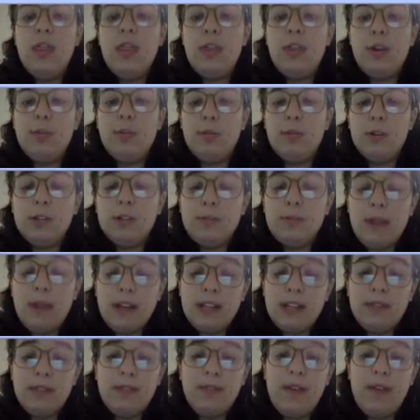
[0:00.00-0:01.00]
their
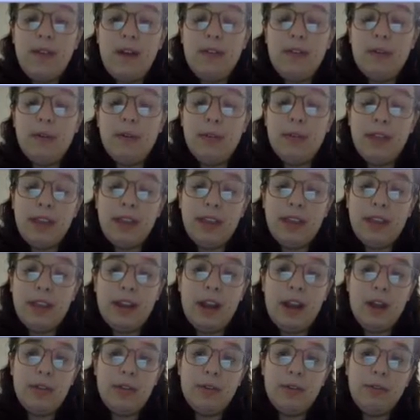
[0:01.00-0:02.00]
perspective of how they're thinking
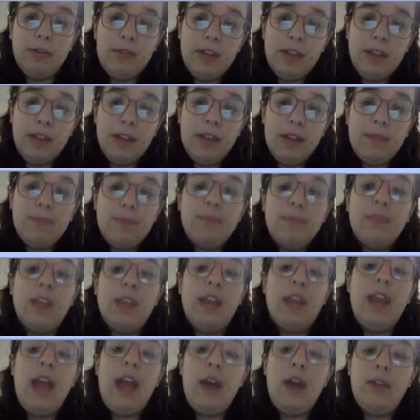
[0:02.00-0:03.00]
and how they're feeling,
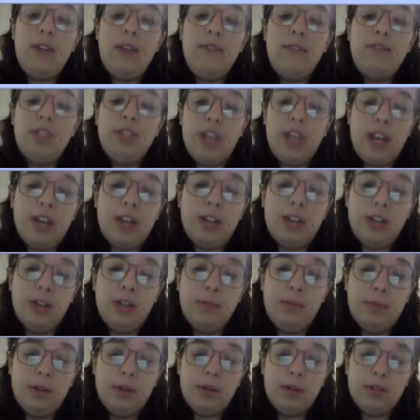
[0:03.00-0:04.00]
and how they've changed in
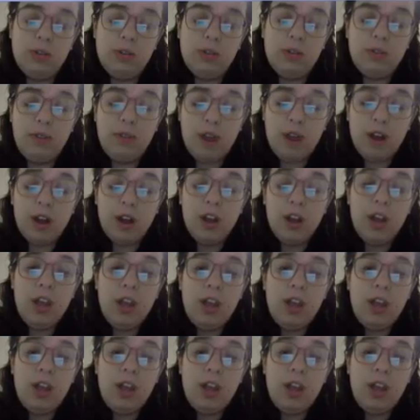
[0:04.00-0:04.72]
the book so far.